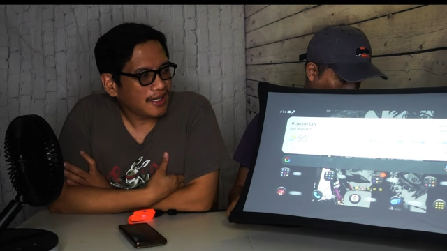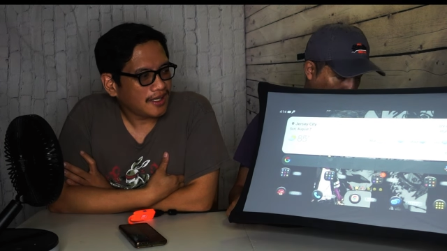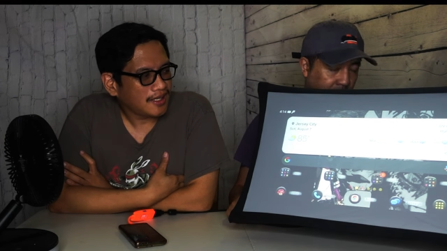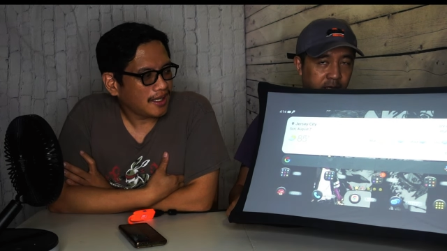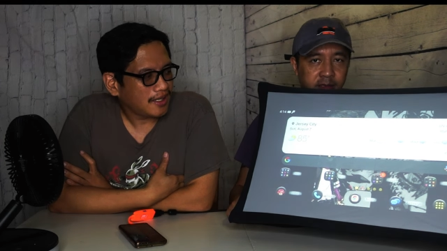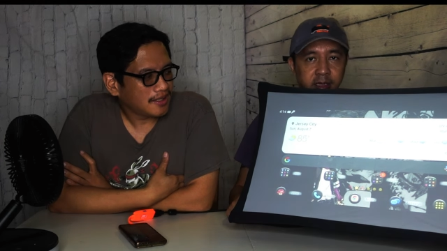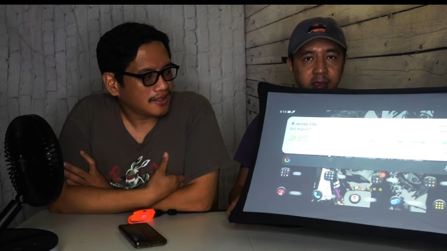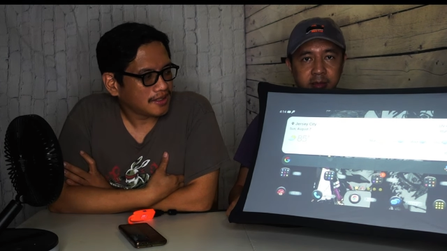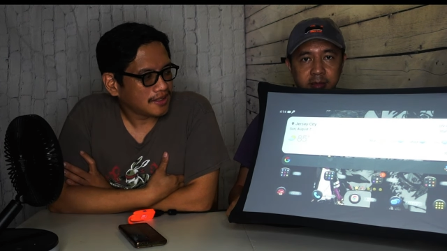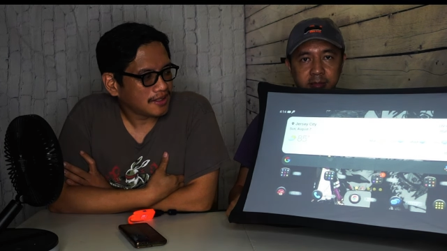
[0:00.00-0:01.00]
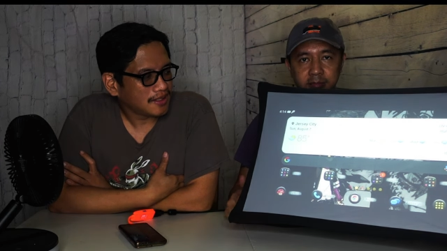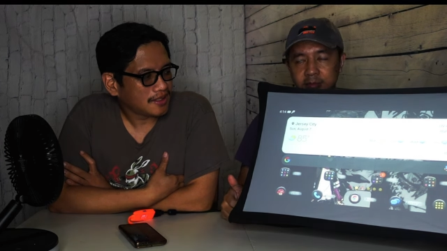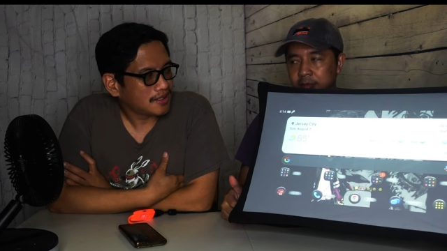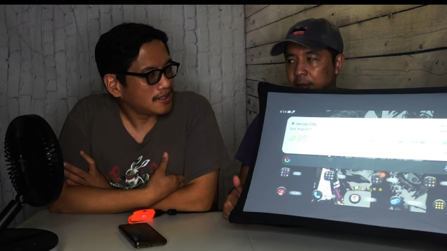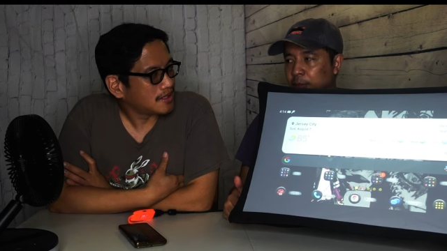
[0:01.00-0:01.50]
Speaker 1: I mean, it's not
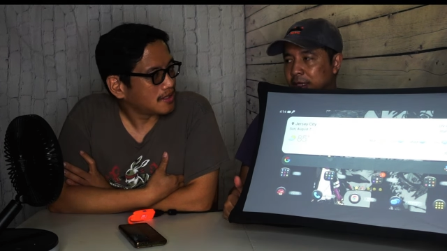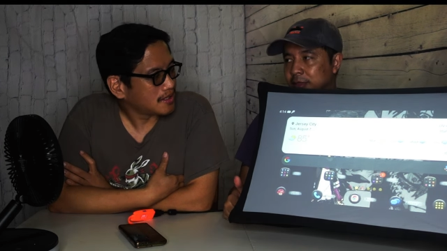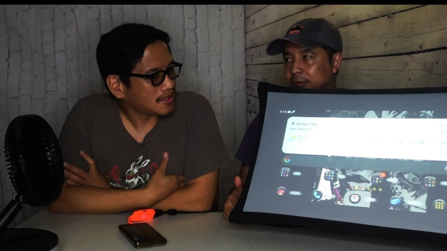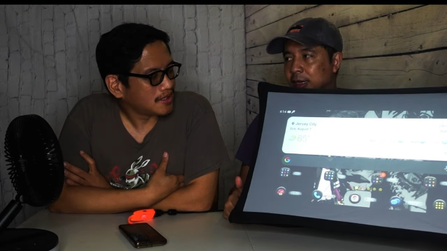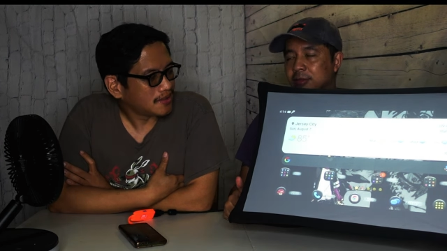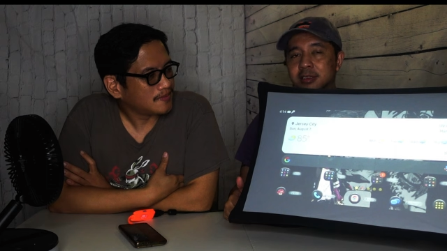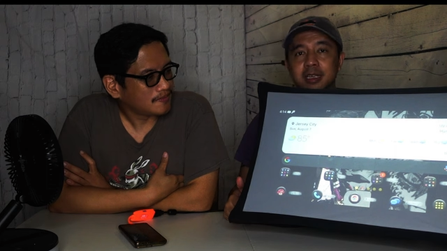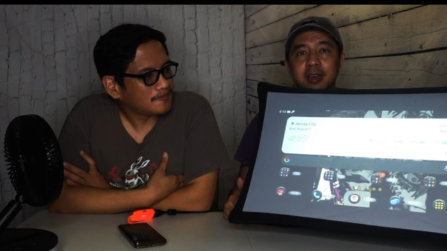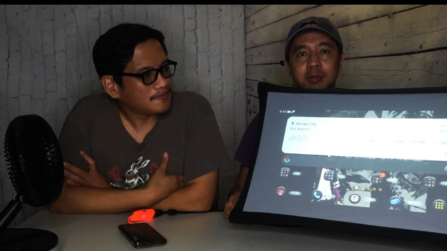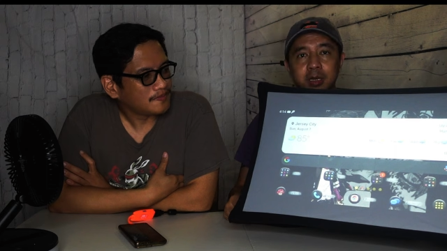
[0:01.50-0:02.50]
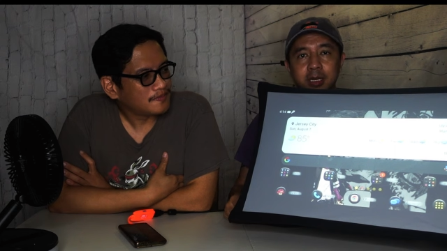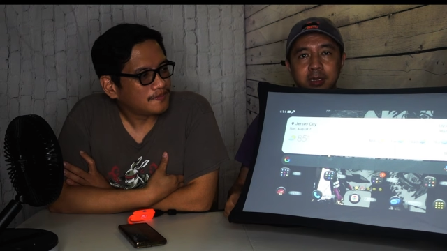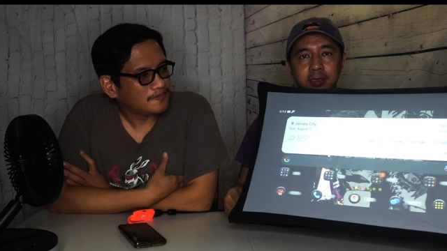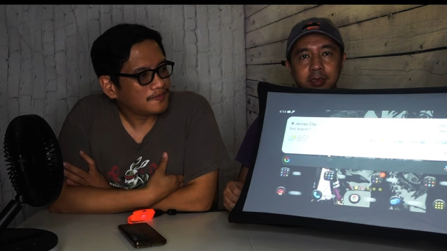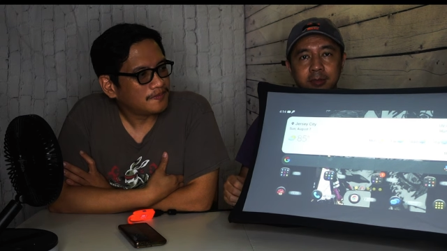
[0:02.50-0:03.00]
the best surround sound, but
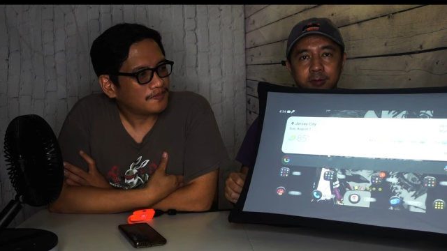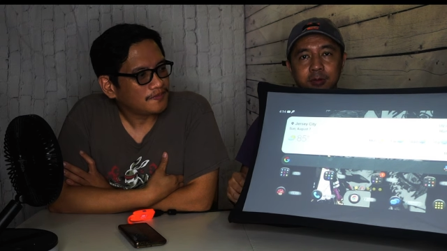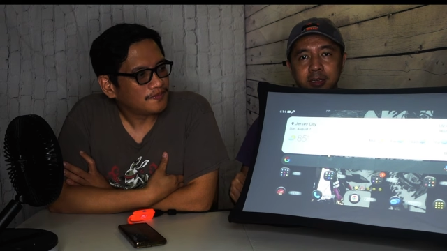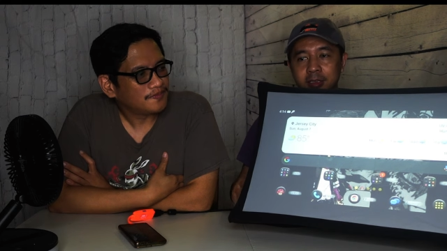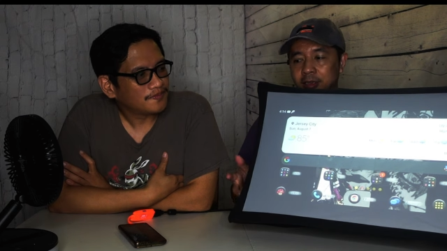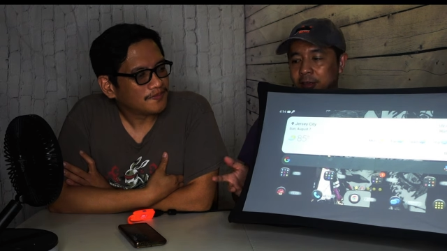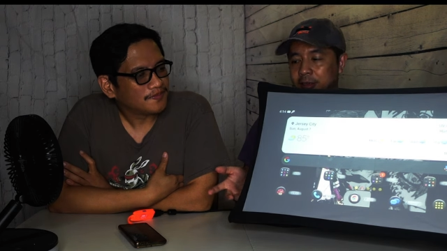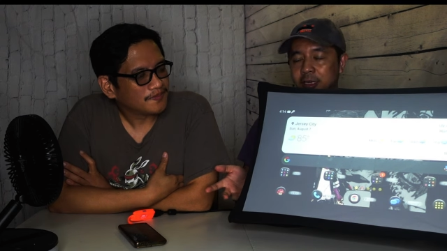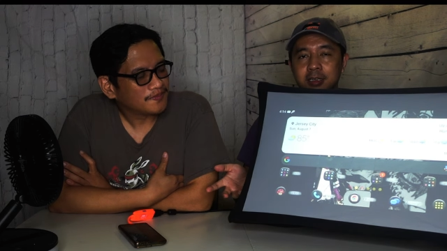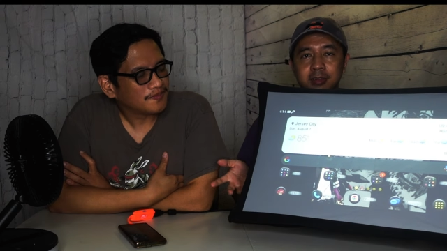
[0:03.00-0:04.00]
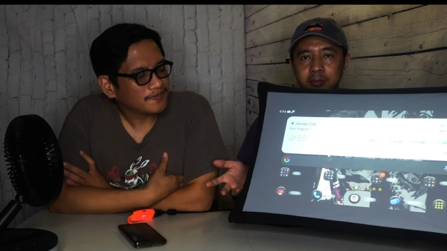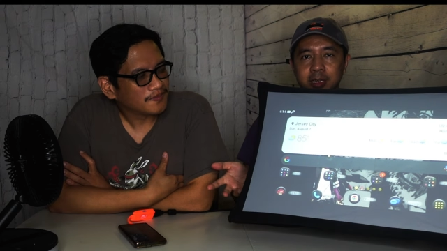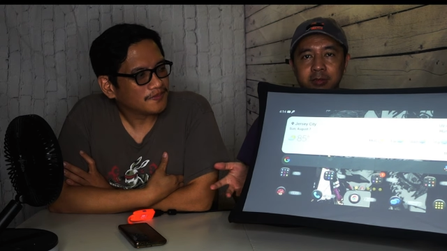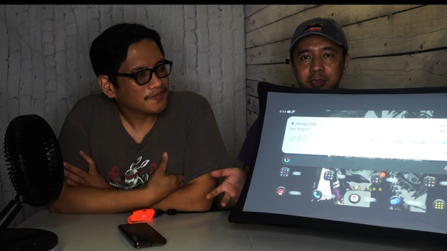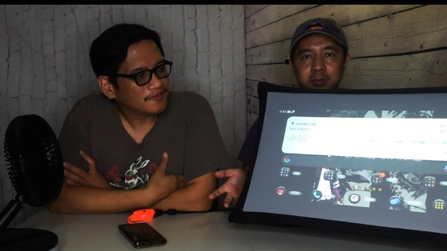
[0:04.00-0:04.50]
if you want to hear your con
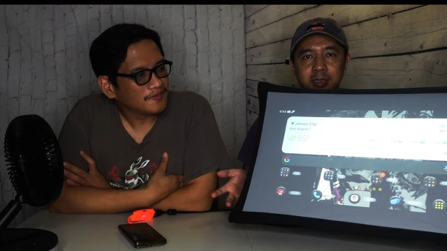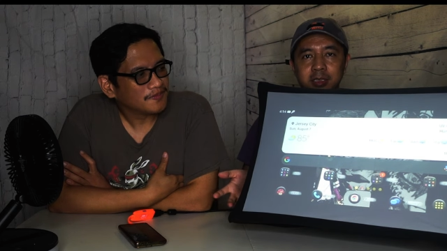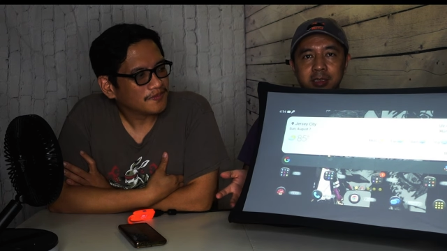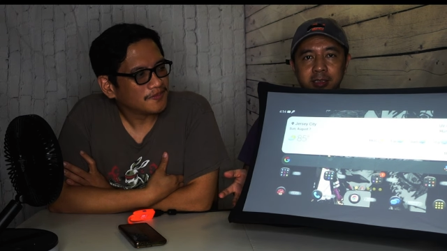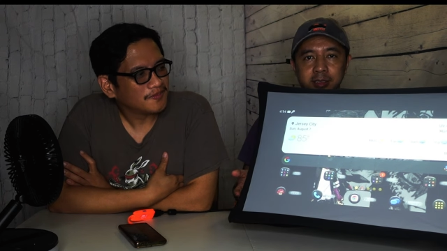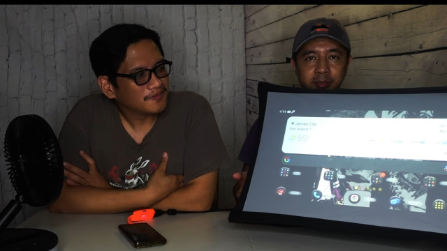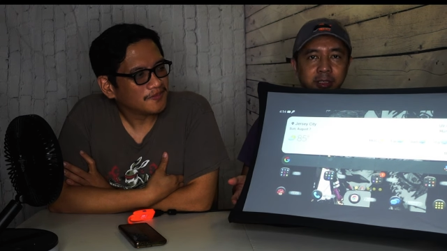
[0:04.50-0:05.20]
whatever you're playing, you'll